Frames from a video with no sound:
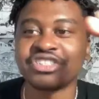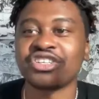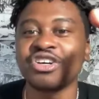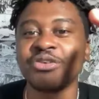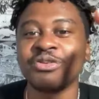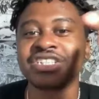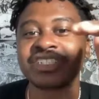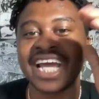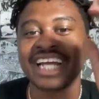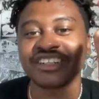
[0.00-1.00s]
the show,
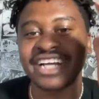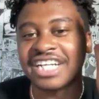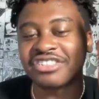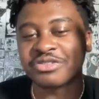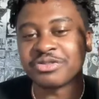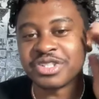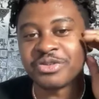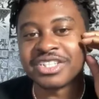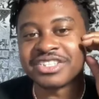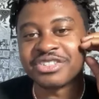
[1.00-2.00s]
which actor or actress would you
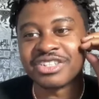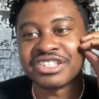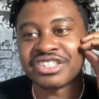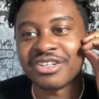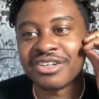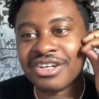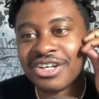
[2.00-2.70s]
want to join the show?